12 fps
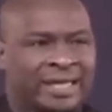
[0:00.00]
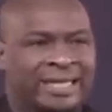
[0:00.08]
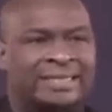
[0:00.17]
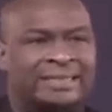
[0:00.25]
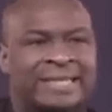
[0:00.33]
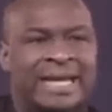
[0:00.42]

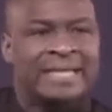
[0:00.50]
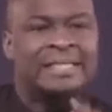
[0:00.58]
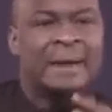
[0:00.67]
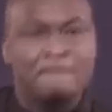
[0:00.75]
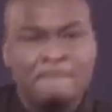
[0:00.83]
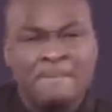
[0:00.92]
It takes
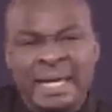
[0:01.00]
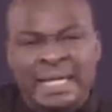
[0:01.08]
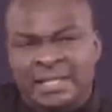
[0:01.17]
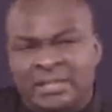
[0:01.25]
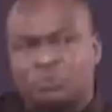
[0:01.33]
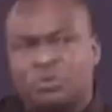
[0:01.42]
the
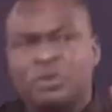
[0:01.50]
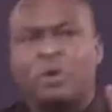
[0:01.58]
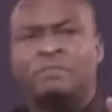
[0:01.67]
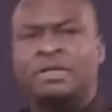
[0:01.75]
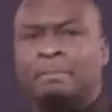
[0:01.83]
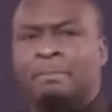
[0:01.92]
ministry
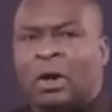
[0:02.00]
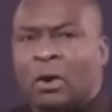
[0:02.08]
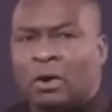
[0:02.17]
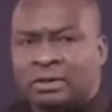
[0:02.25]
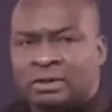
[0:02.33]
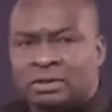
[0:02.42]
of the blood.